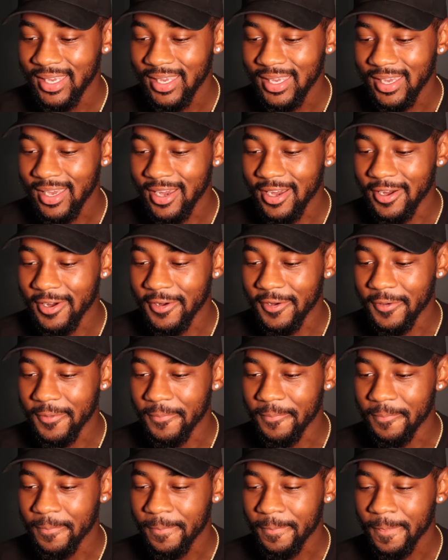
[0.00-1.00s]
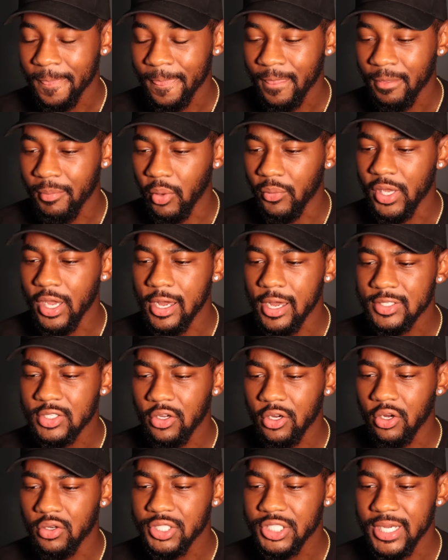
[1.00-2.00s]
Um, but we also
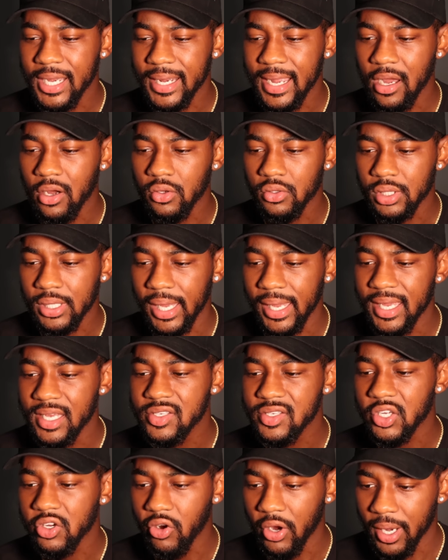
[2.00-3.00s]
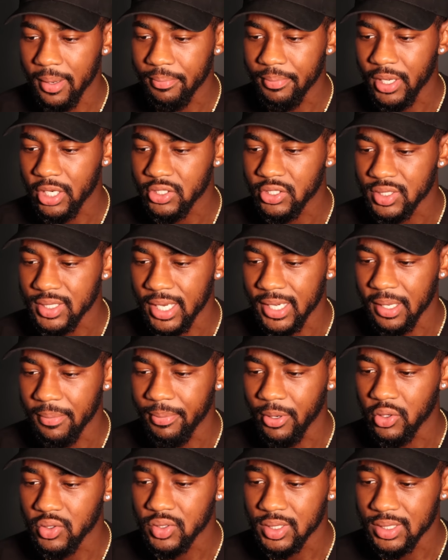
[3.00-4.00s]
gonna check out the Instagram pictures that they
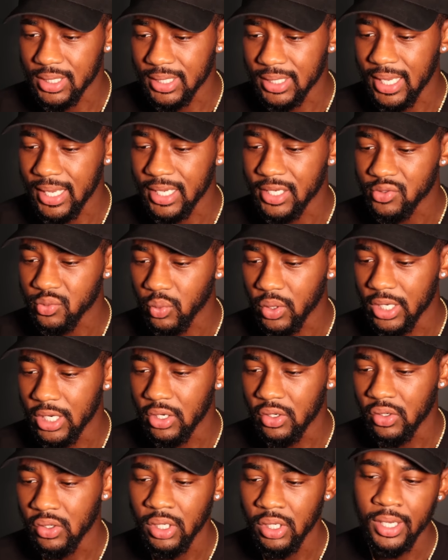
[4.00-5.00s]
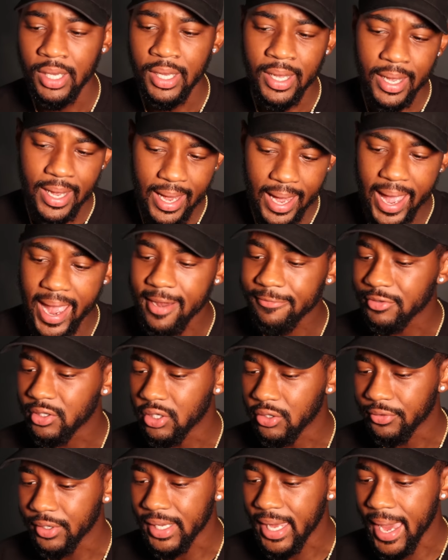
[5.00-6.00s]
posted today as well after
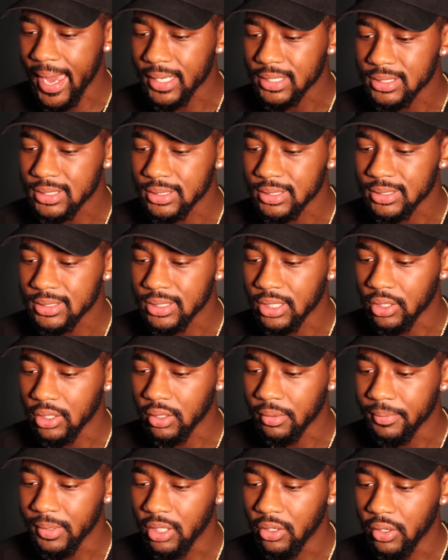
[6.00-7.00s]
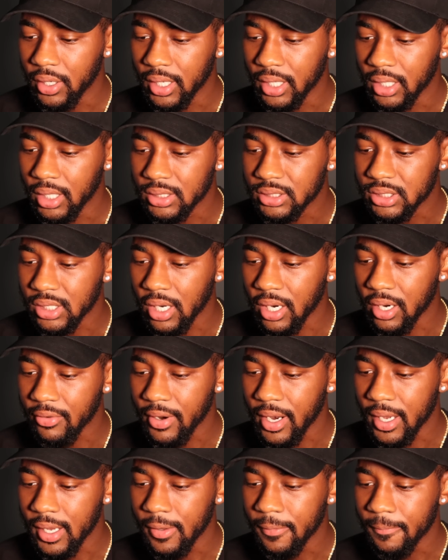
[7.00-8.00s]
the reaction. So let me go ahead and get
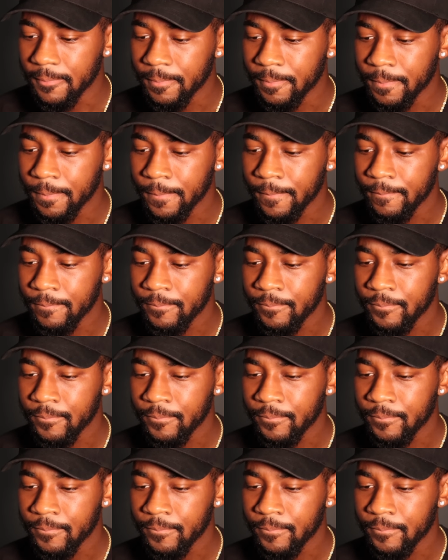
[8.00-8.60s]
y'all right.